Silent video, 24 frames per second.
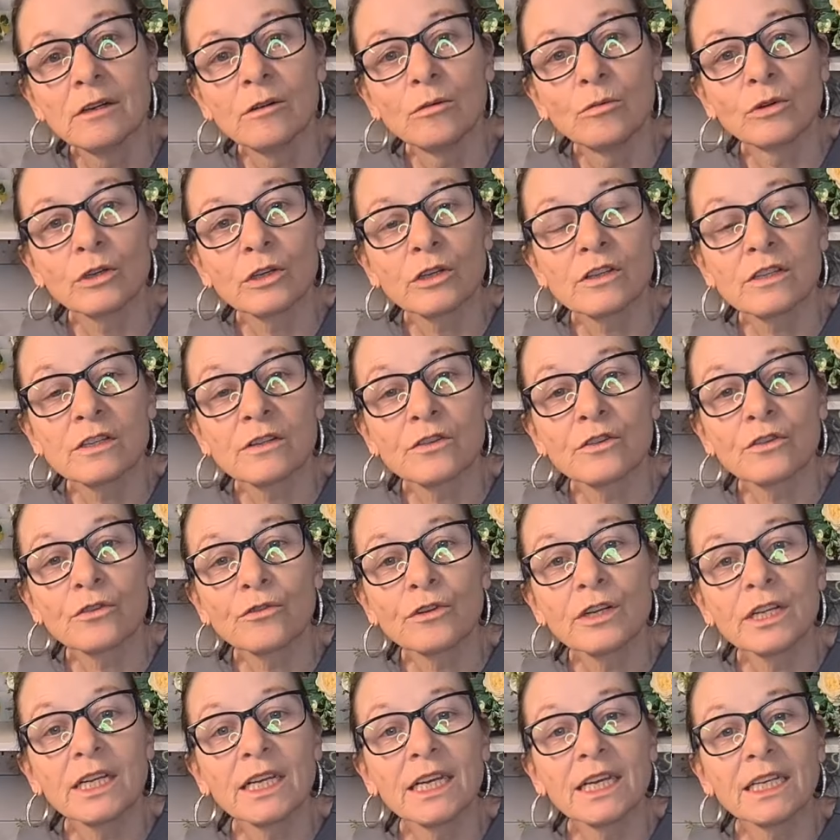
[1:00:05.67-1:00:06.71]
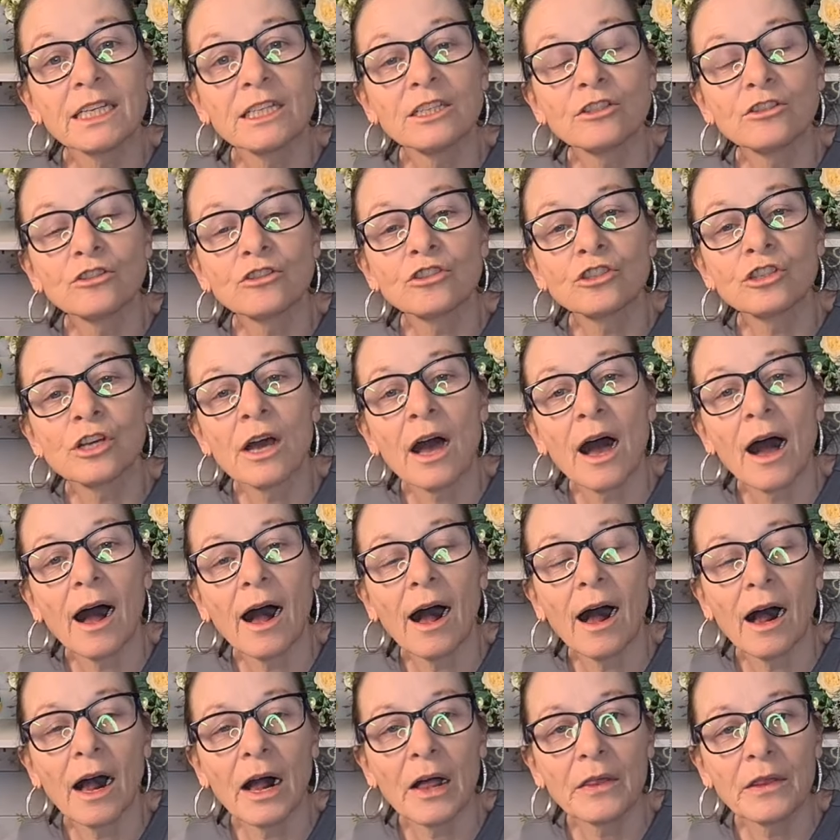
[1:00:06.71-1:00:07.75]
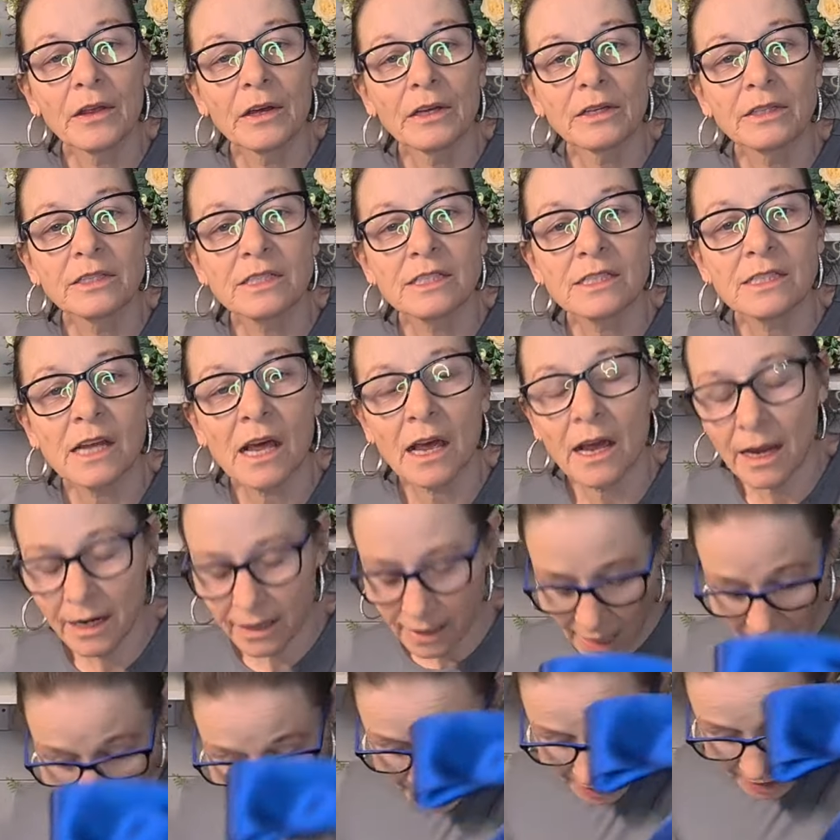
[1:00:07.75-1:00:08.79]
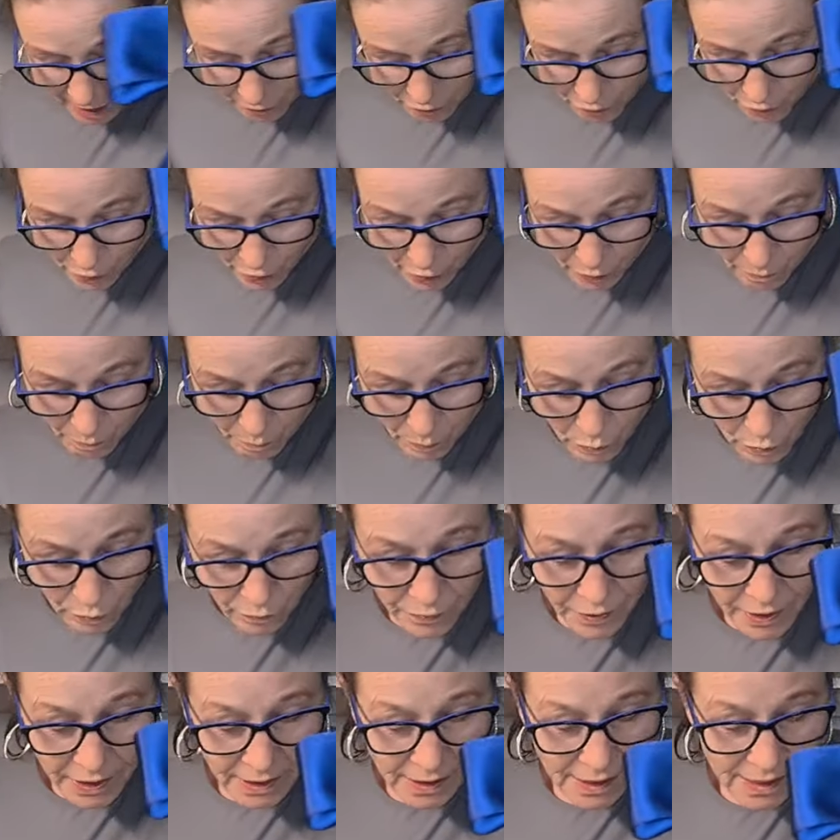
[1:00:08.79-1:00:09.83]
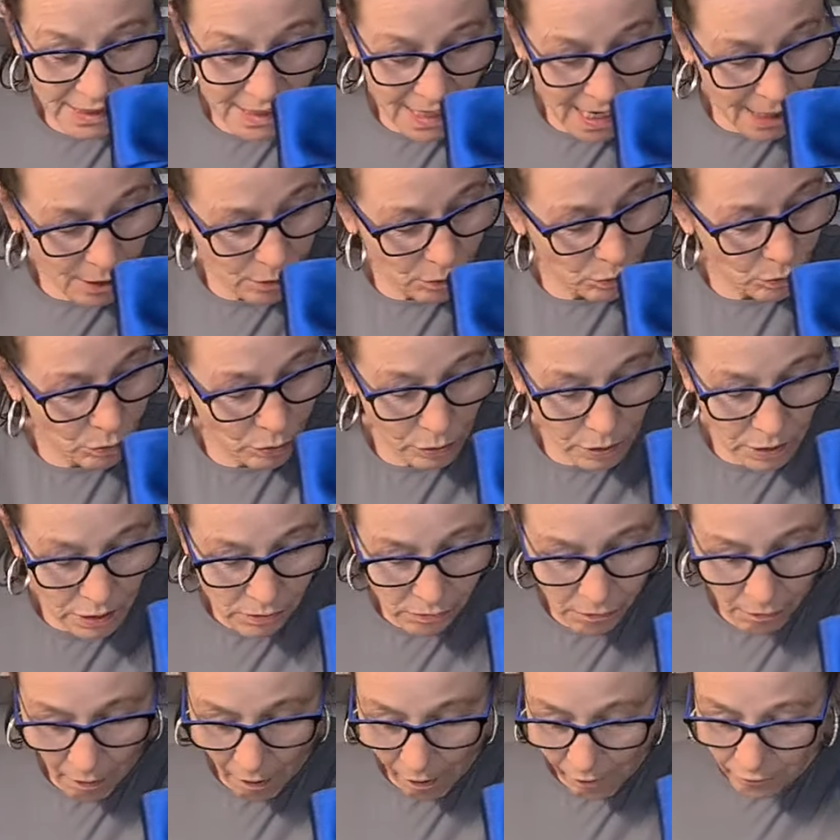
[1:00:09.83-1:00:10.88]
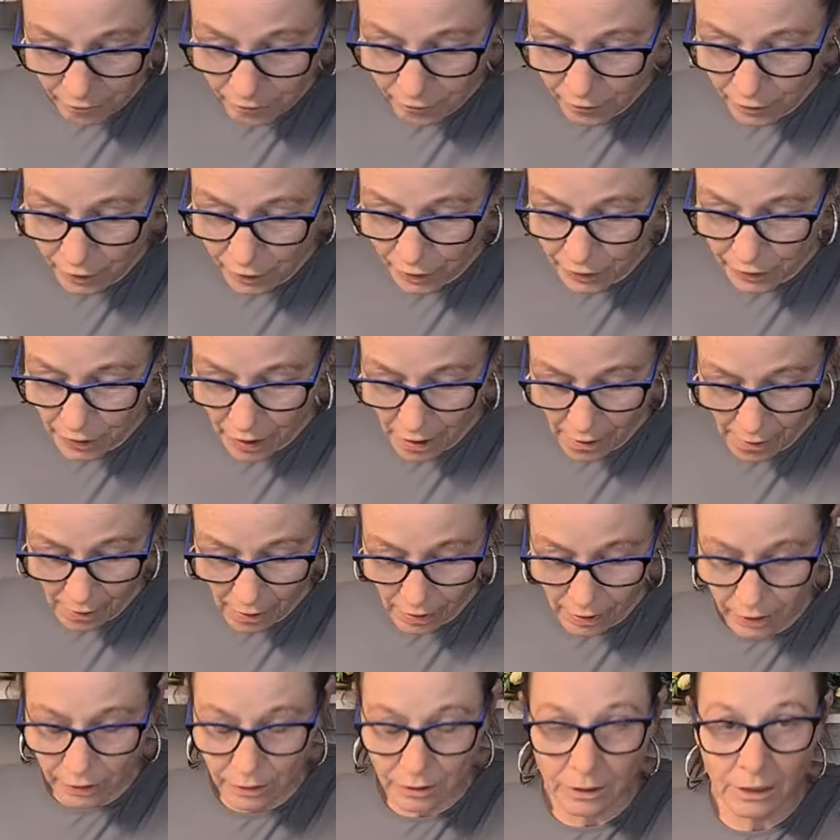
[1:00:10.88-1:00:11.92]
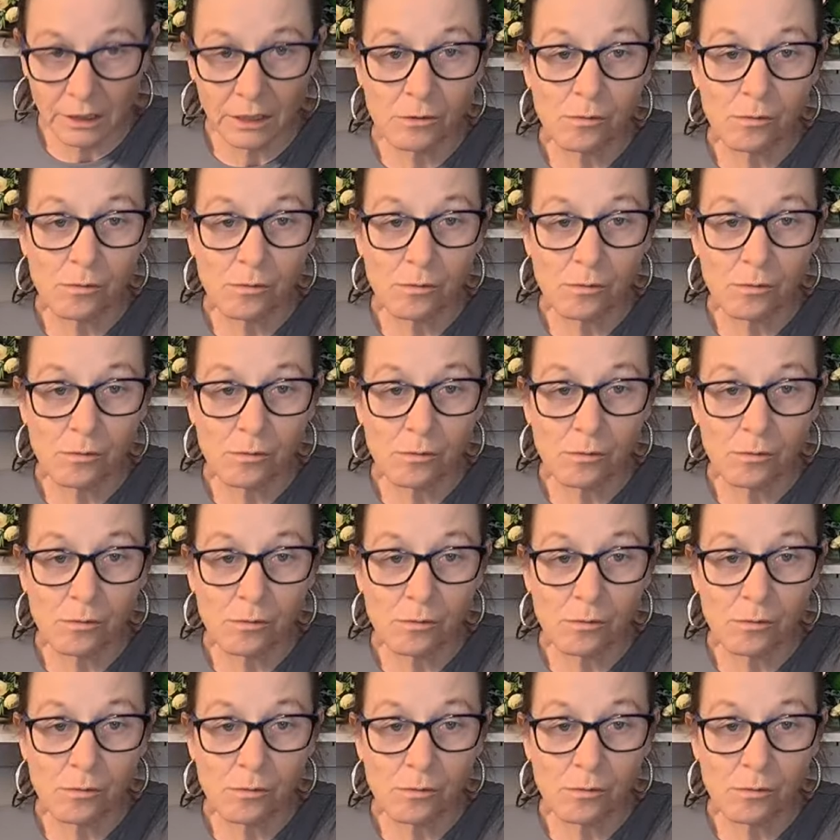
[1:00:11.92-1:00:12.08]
with a 3 inch either side. Now you can move these dowels further along.